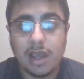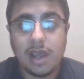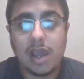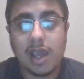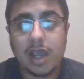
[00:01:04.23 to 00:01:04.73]

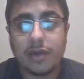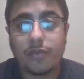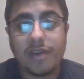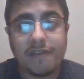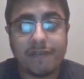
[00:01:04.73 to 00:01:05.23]

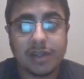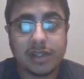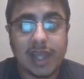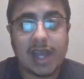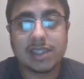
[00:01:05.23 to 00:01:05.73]
and
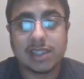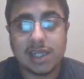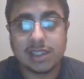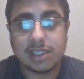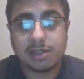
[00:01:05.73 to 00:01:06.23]
refilled as
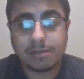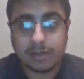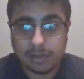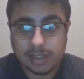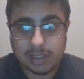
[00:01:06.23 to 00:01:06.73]

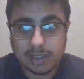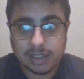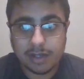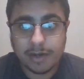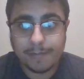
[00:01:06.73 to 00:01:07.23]

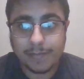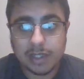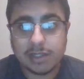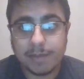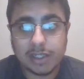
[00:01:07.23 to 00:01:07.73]
necessary,
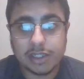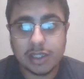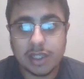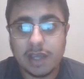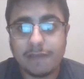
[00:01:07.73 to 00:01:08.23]

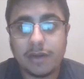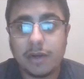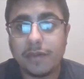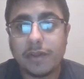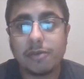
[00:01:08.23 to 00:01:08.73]
especially if you
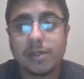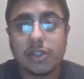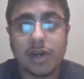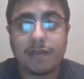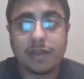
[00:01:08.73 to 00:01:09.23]
know that you'll be
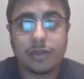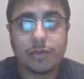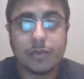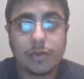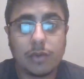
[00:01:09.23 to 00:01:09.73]
driving
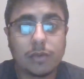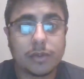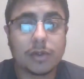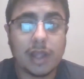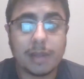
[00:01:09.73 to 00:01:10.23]
through
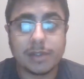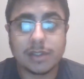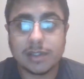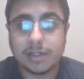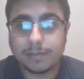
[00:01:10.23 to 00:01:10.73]
colder climates.